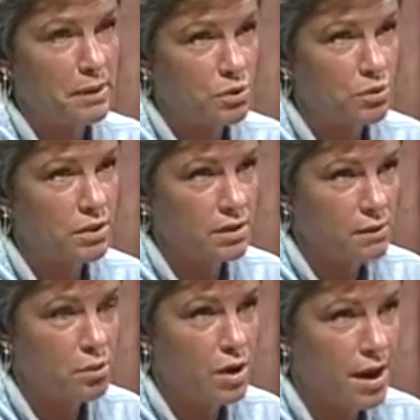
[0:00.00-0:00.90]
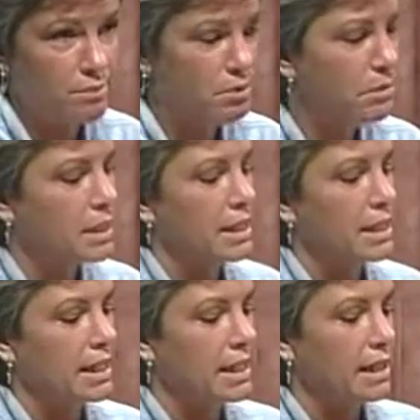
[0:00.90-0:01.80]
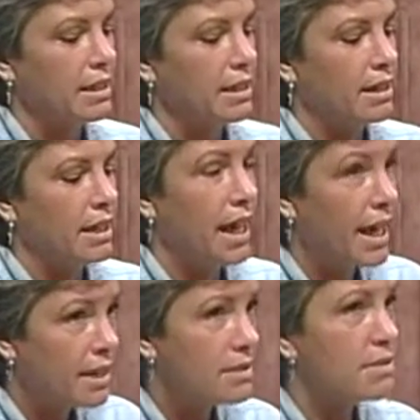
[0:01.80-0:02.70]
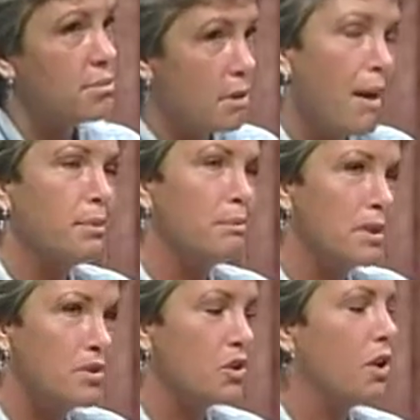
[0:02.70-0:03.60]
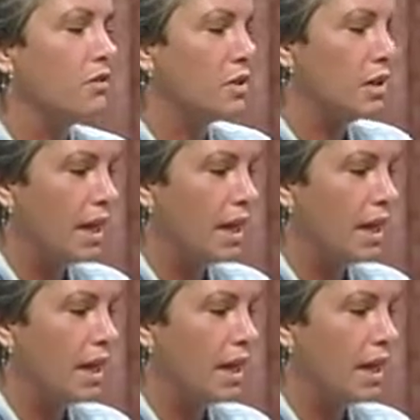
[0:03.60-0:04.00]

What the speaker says: is really the problem. has the problem been solved?